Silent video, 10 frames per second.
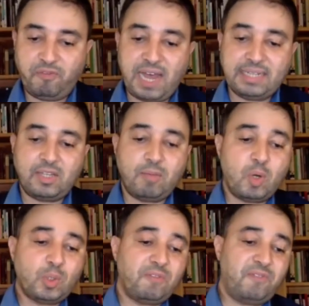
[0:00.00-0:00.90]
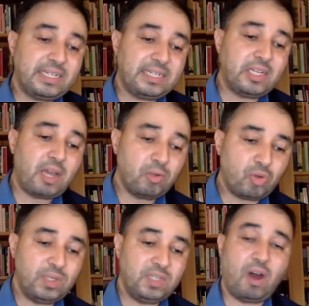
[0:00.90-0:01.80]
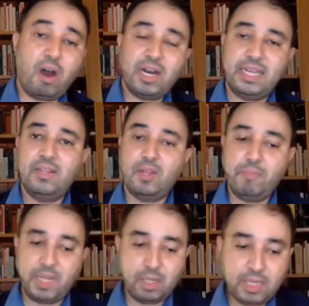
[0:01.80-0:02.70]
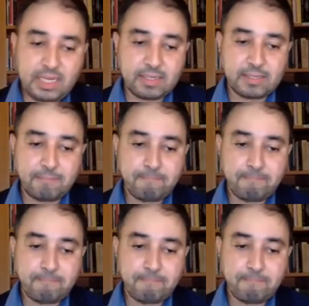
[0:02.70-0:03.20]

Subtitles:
fact that the most affected countries are in the Middle East.